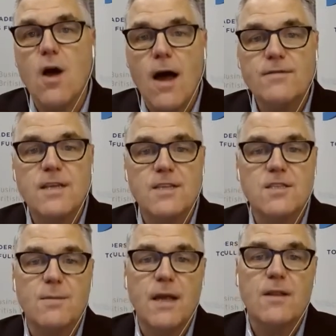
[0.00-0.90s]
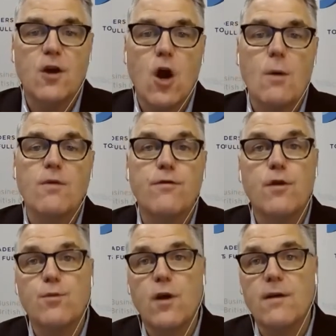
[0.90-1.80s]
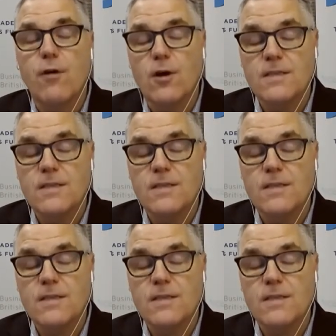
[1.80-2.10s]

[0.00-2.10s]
offsets to make the carbon footprint of our